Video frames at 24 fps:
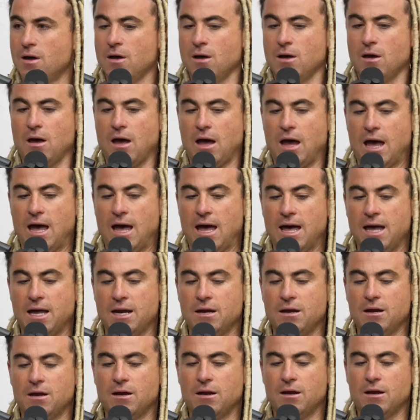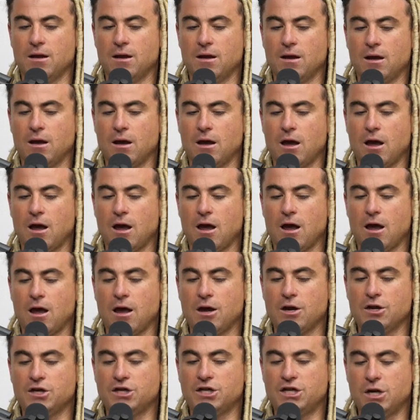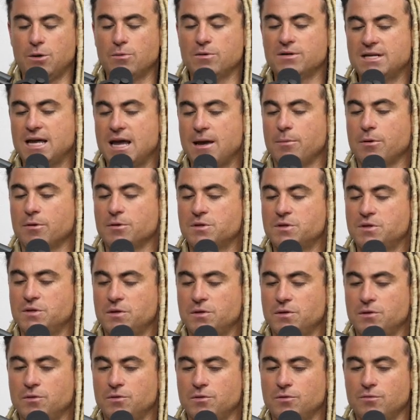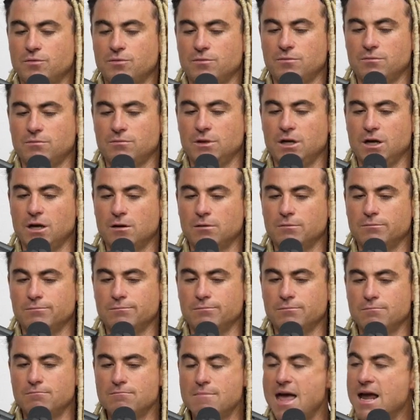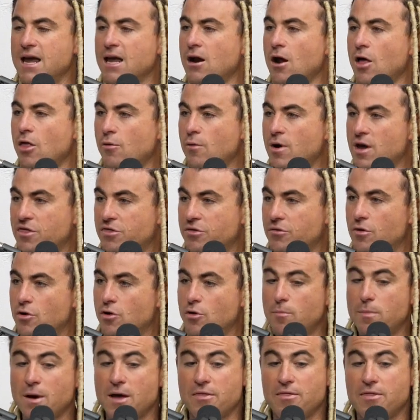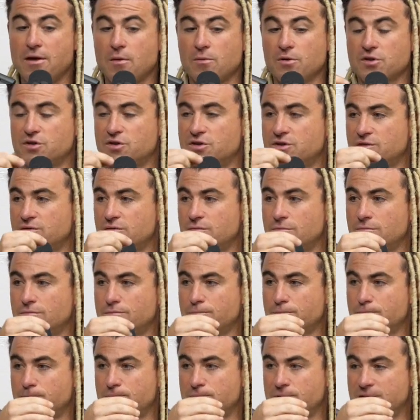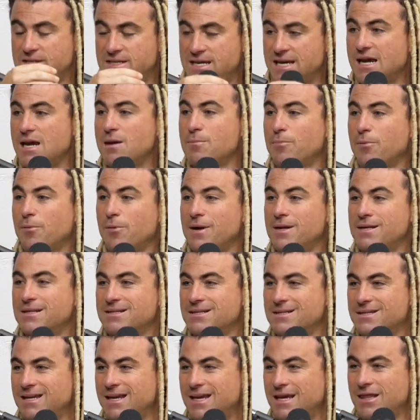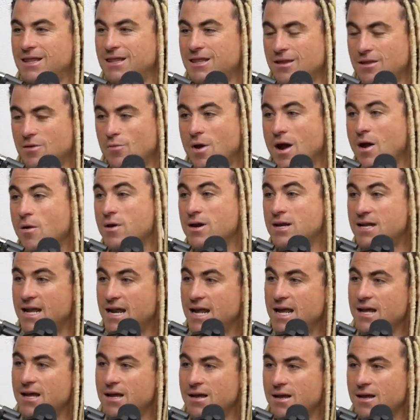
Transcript: And she was able to, make it all the way through, but there was sticking points in the way we did it.